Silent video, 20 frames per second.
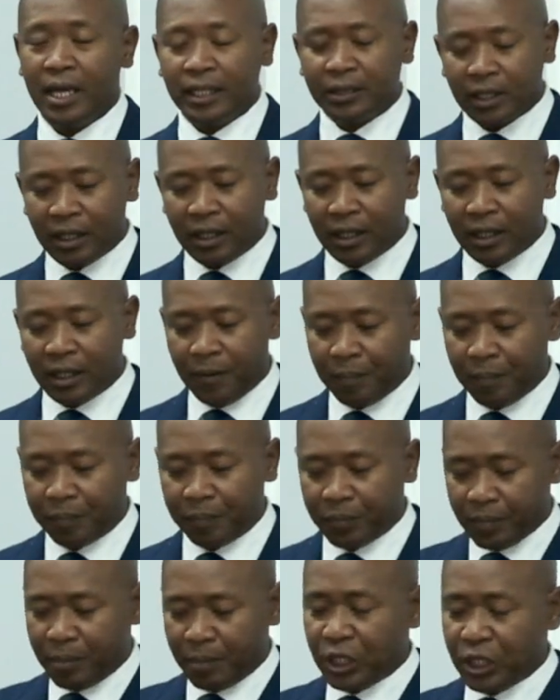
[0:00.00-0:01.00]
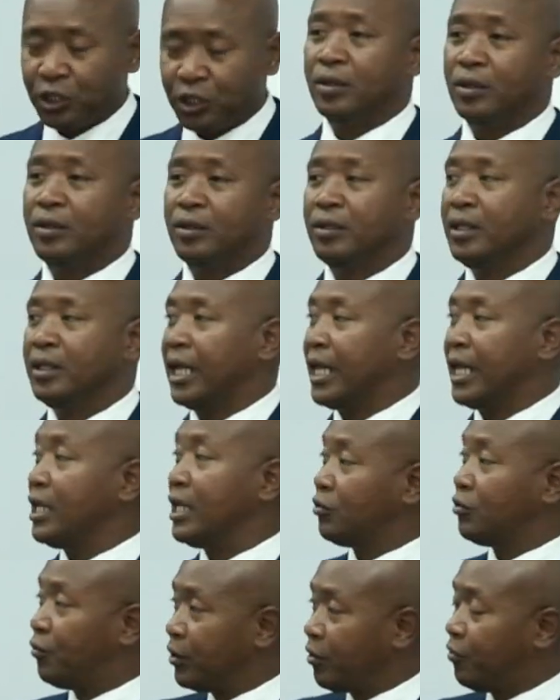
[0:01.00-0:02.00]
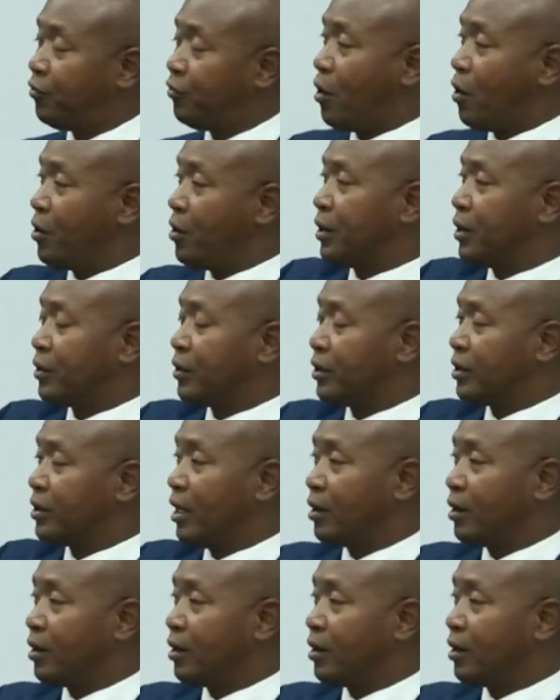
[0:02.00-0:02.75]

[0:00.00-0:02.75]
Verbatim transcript: the mission is for the foreigners.